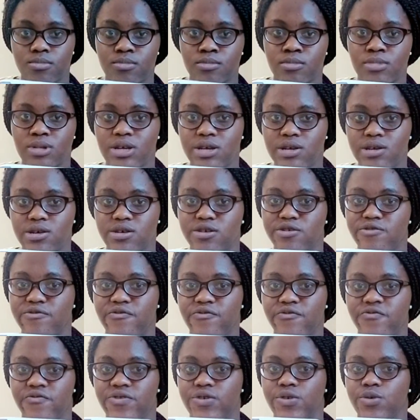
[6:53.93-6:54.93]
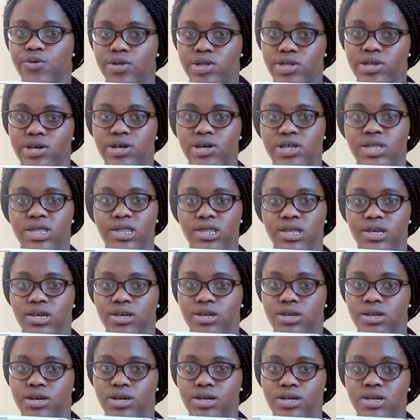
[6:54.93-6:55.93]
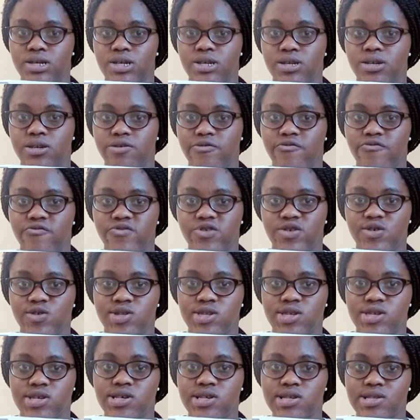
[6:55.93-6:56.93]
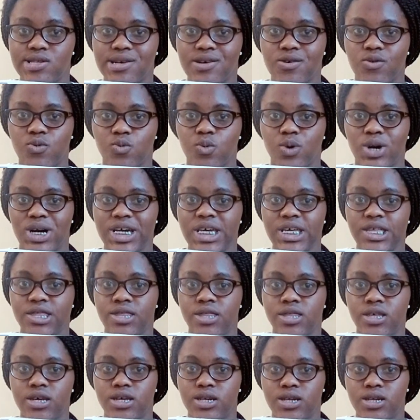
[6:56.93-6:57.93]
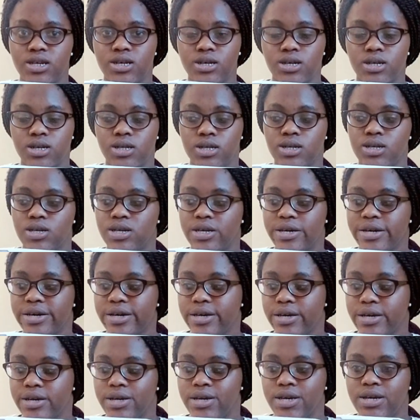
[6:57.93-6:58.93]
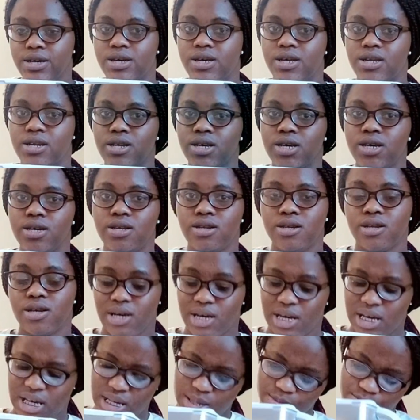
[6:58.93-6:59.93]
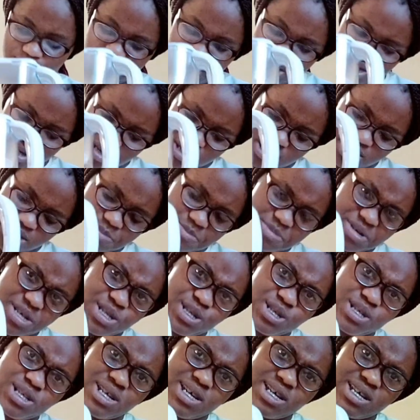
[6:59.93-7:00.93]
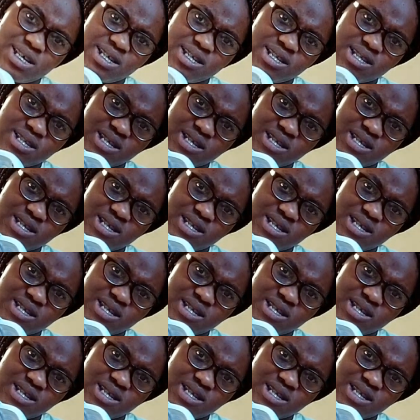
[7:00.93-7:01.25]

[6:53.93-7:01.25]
like a filter thing, and then the filter is that white thing in there, and then it's meant to last